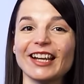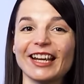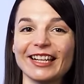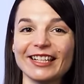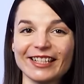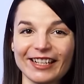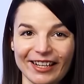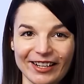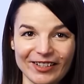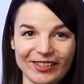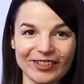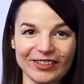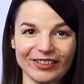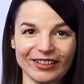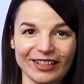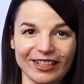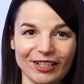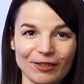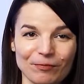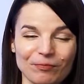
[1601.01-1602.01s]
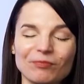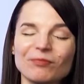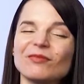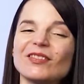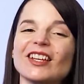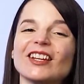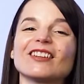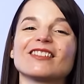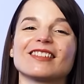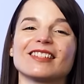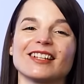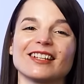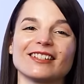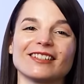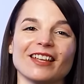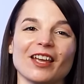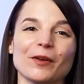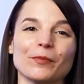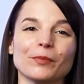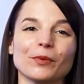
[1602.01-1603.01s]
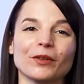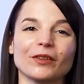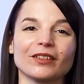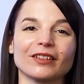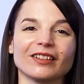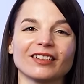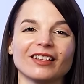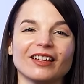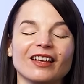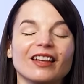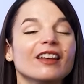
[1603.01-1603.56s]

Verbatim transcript: and history. Here's an example.